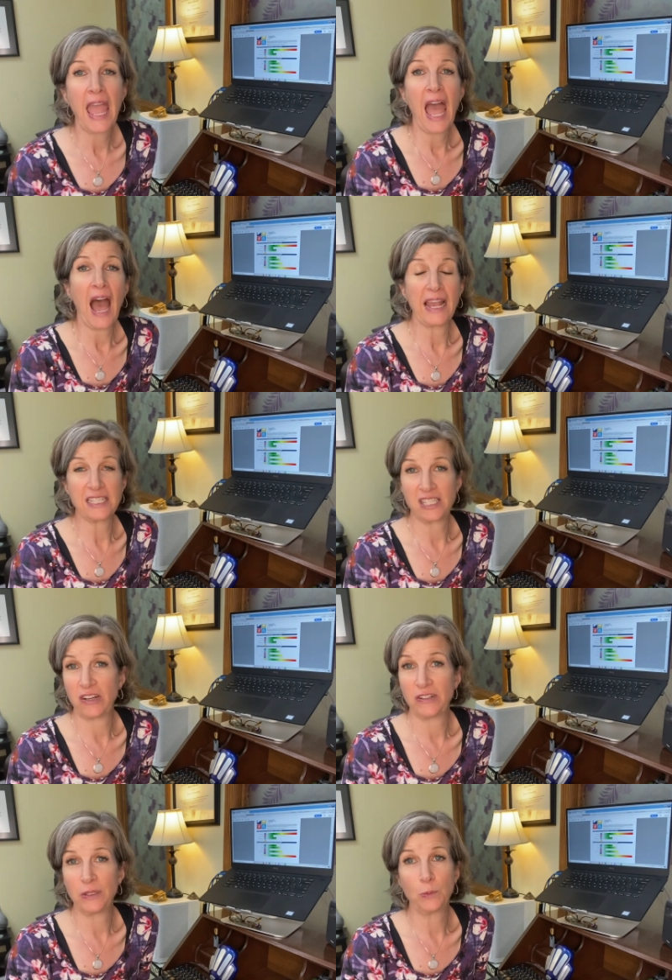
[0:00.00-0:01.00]
I
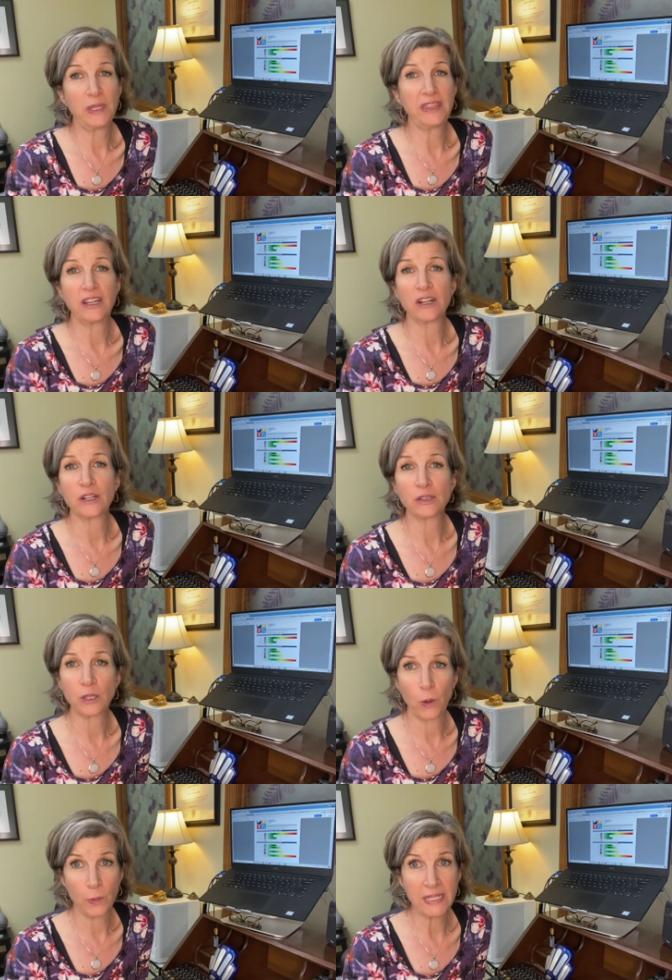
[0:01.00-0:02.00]
started with their
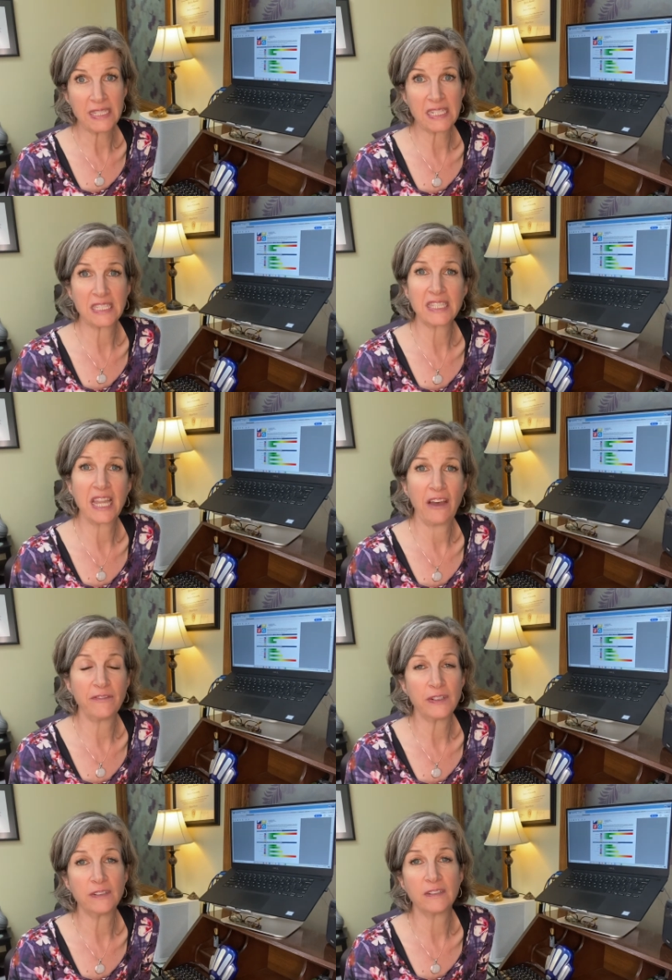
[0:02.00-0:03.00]
lowest
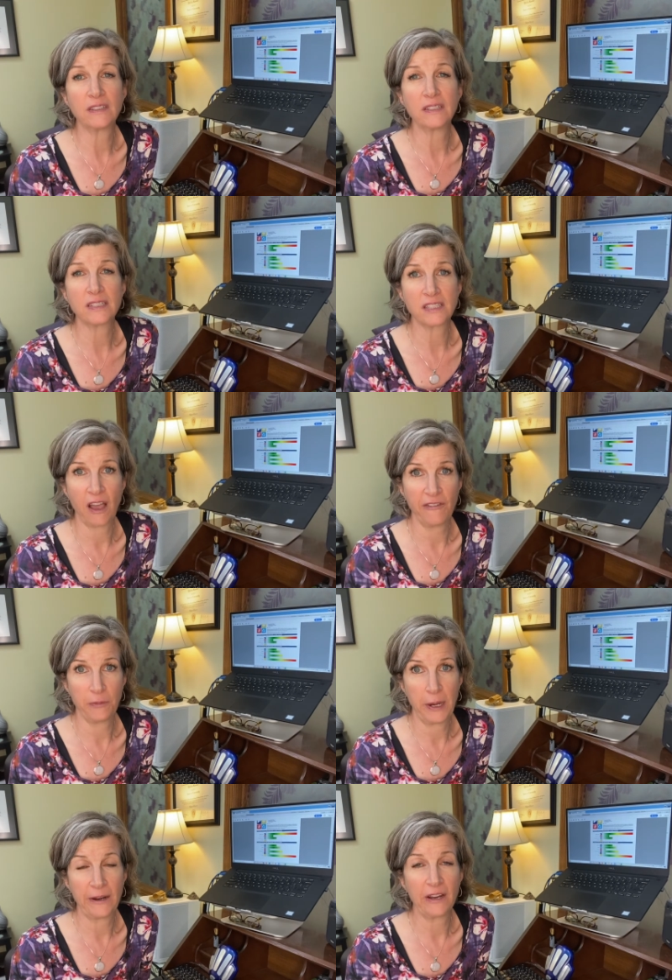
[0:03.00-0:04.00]
level
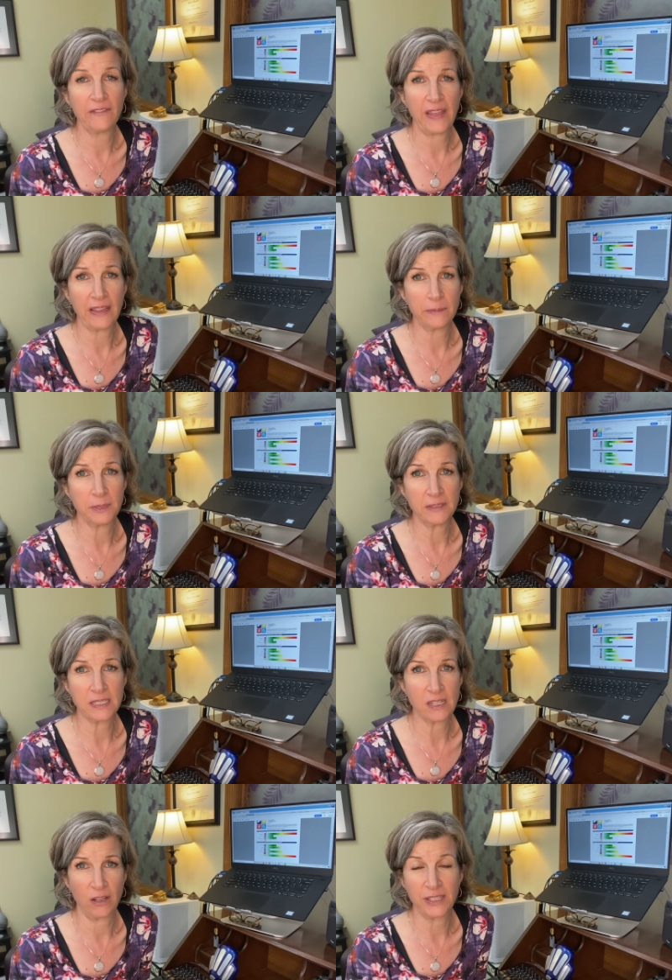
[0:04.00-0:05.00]
software available.
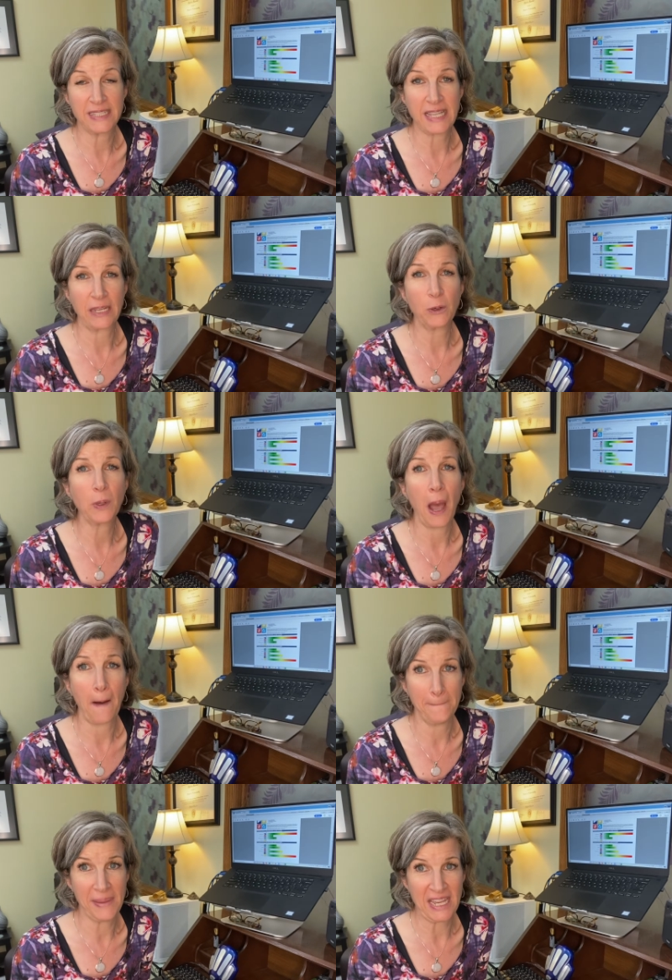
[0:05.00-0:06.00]
It's called the Zyto
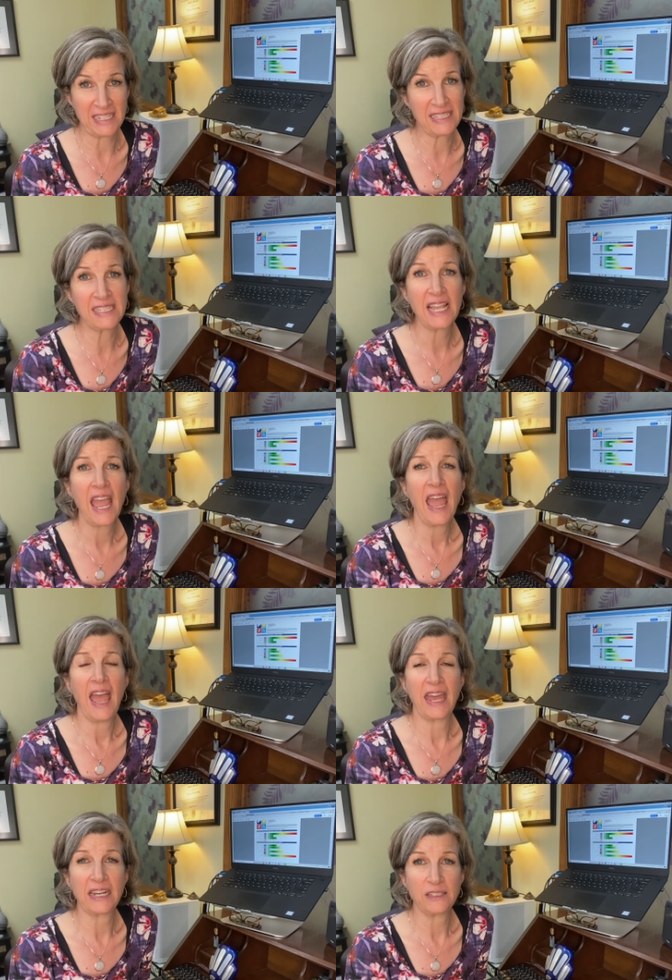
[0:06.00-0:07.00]
Compass.
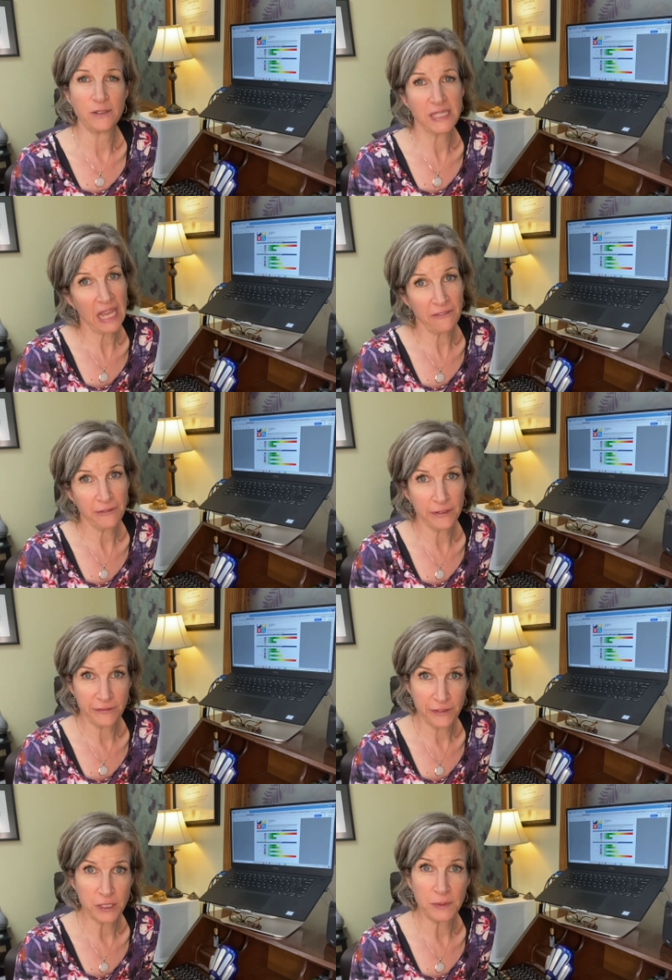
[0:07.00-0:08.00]
And I used that for a
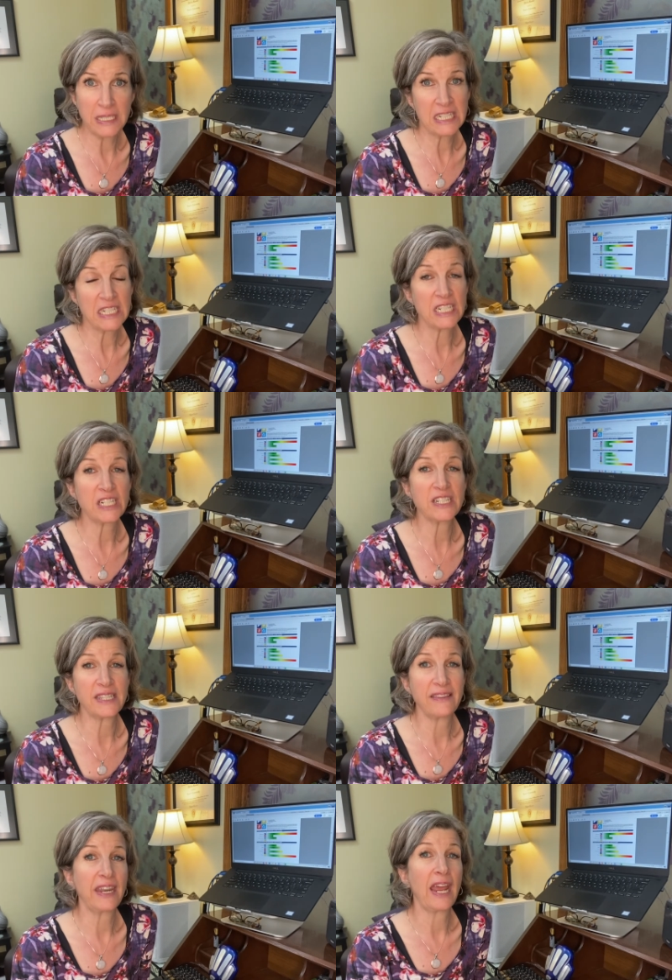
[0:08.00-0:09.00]
few years
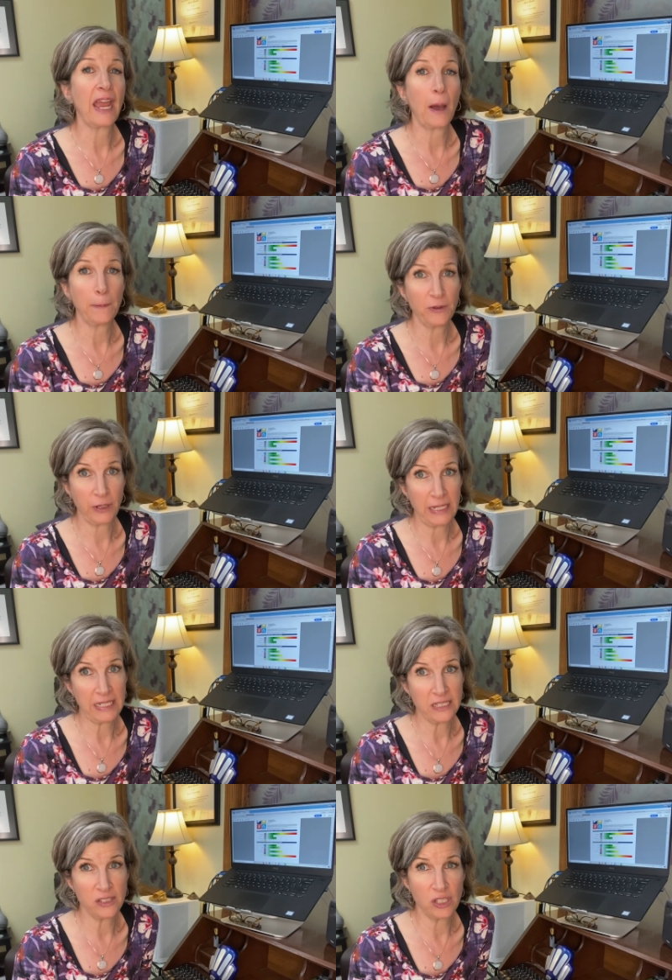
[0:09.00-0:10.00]
and then I
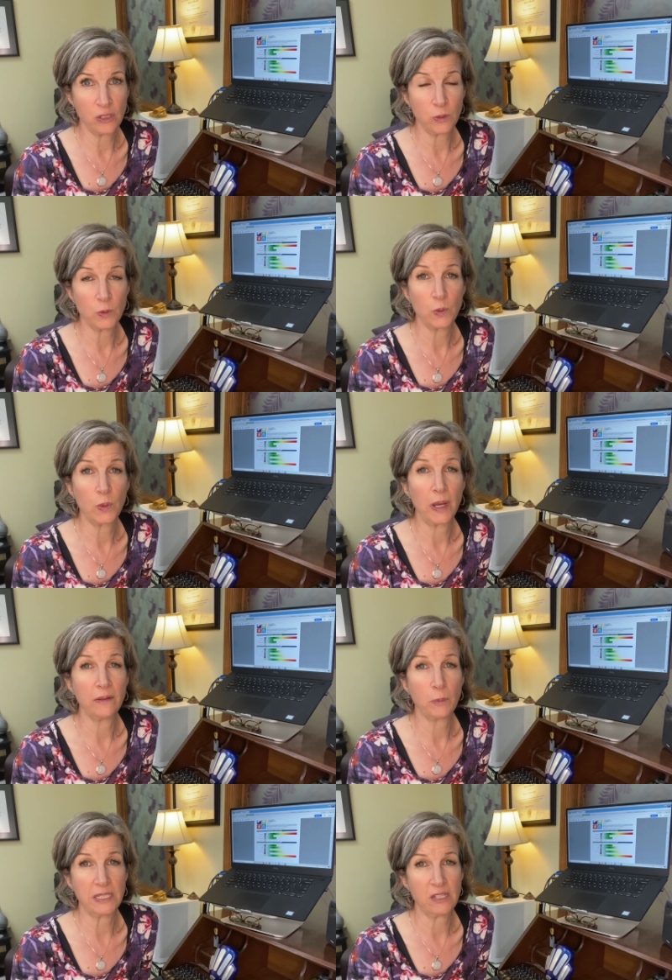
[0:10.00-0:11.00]
upgraded to
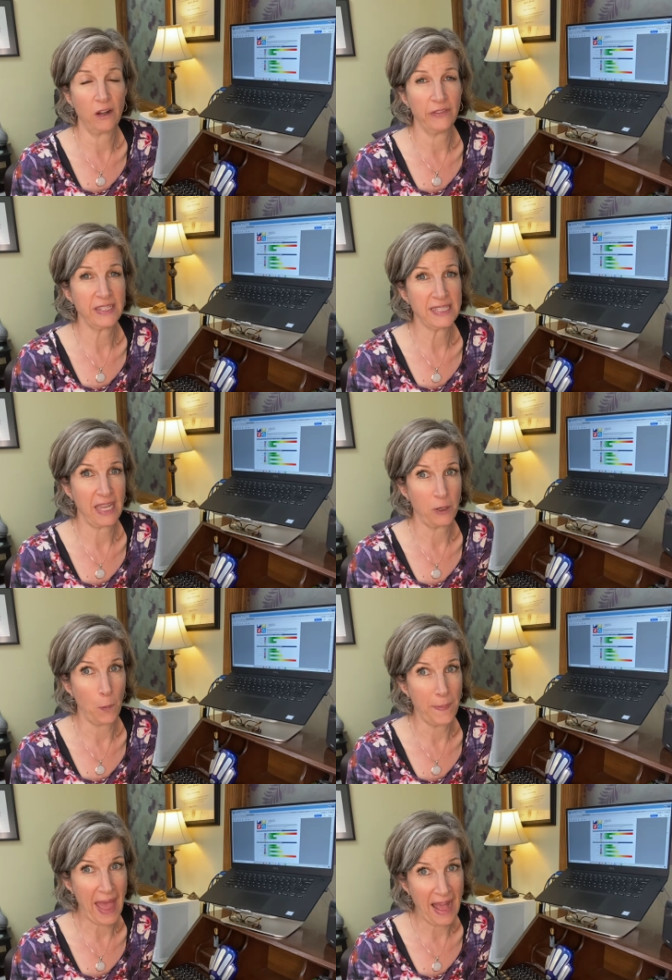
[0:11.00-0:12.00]
what's called the
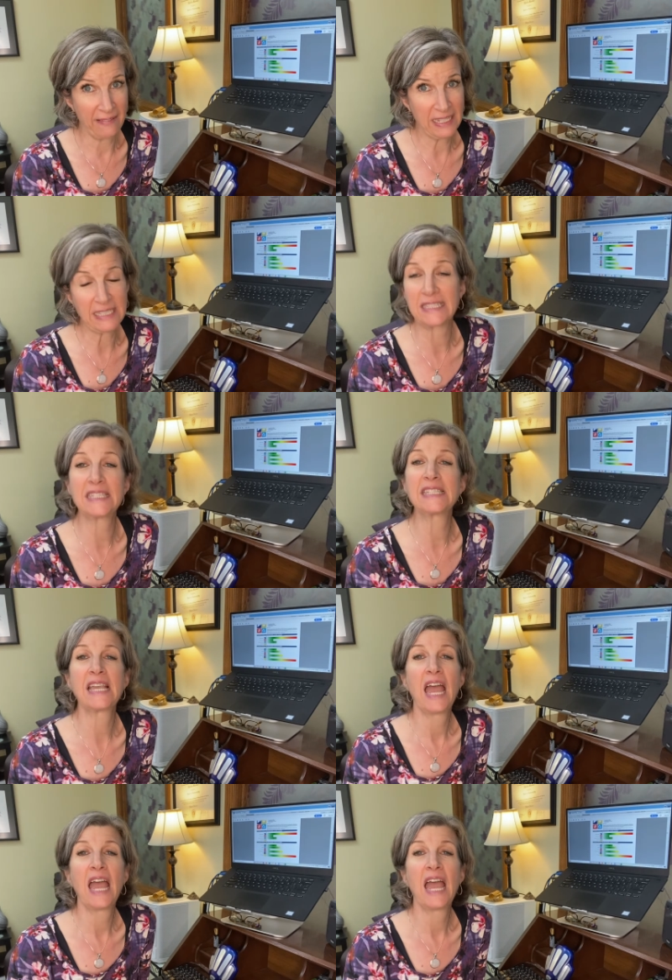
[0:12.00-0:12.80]
Zyto Balance.